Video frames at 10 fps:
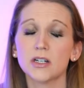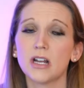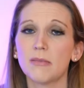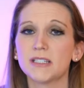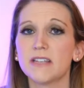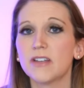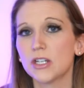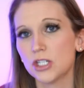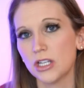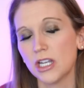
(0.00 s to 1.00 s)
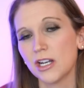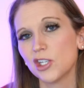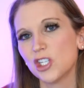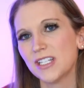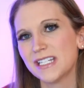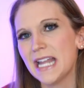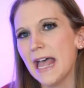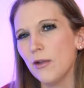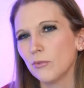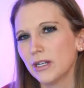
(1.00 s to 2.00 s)
Her name is Evangeline. She's
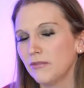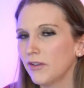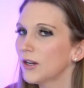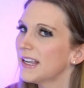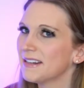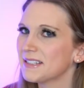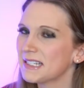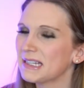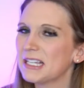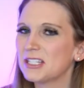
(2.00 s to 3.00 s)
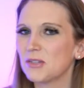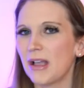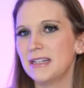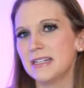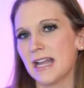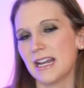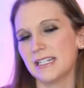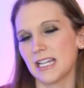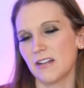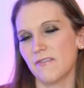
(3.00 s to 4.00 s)
not written very innocently, so I did not
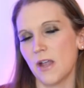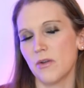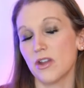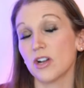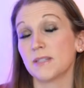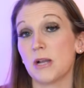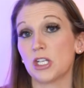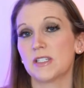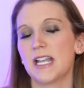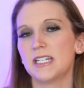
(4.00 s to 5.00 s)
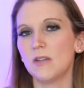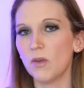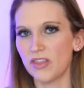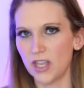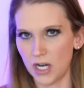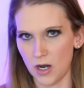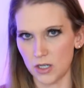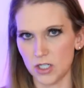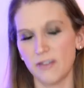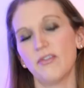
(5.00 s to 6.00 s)
identify with her as much as I did with the
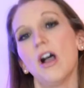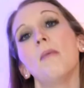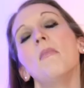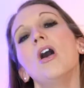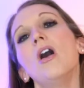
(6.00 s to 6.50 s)
character from